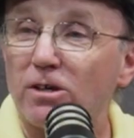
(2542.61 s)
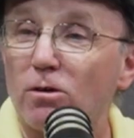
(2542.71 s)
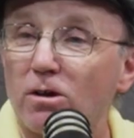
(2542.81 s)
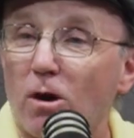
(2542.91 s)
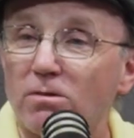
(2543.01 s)
a
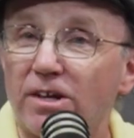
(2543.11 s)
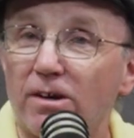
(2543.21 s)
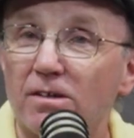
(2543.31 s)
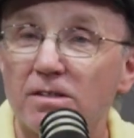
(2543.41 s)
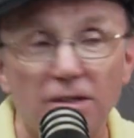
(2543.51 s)
good coke dealer.
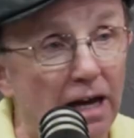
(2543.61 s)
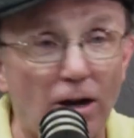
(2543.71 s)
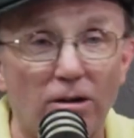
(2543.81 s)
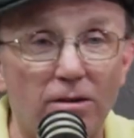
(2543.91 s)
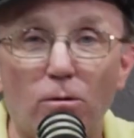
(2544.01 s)
Who
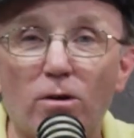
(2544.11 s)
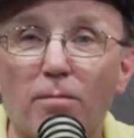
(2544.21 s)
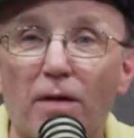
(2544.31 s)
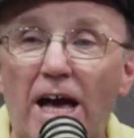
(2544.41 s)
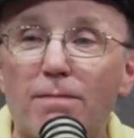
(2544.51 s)

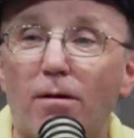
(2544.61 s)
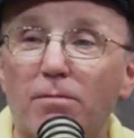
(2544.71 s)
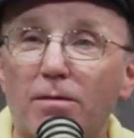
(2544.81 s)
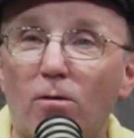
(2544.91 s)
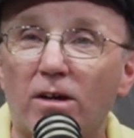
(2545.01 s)
can blame
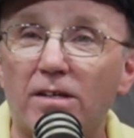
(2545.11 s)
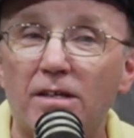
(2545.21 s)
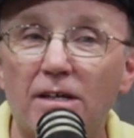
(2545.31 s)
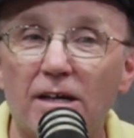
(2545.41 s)
them? Come on.